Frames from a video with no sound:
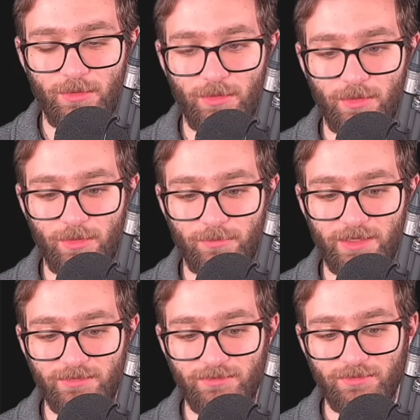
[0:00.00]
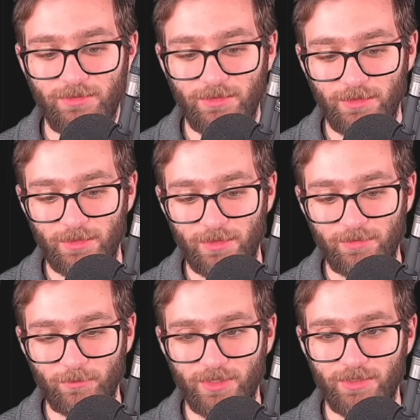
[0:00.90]
All right. And
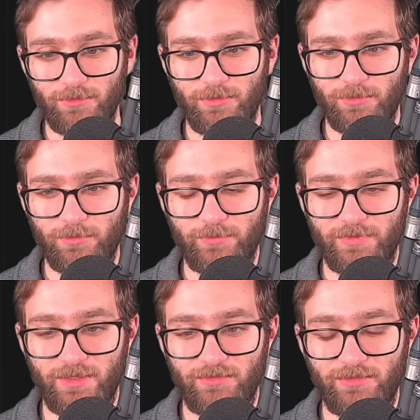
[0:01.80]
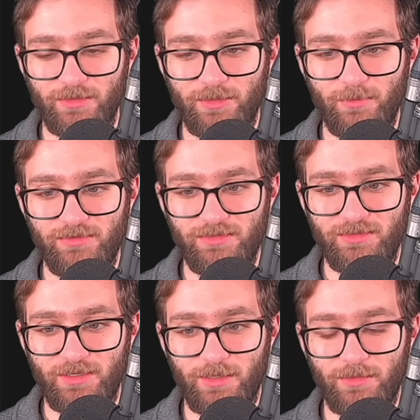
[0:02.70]
then what I can do is say
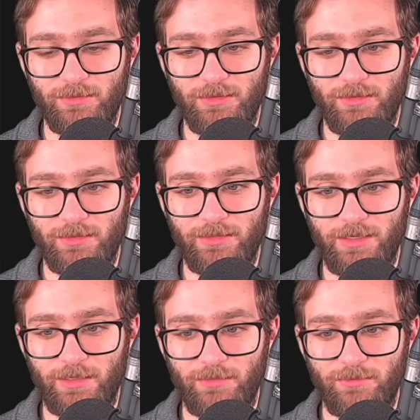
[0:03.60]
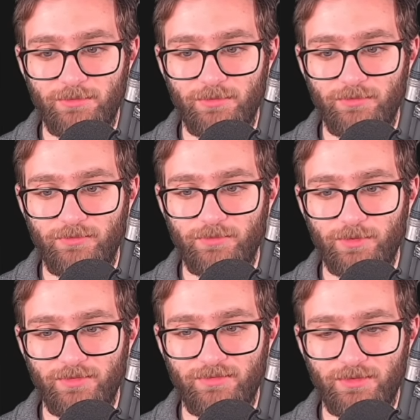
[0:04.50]
kubectl get
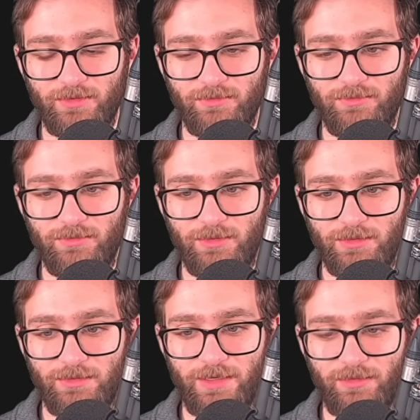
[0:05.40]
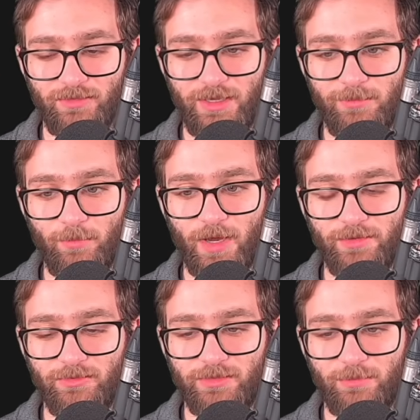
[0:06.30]
services -n
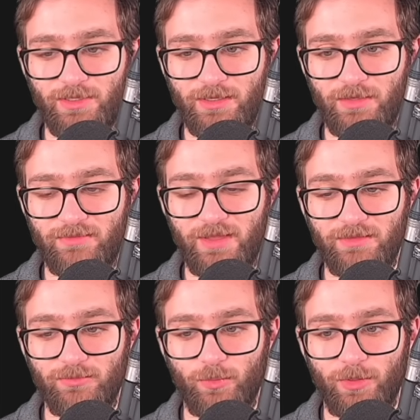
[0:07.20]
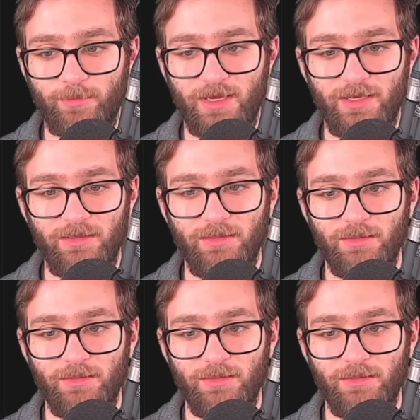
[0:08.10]
monitoring because that's where my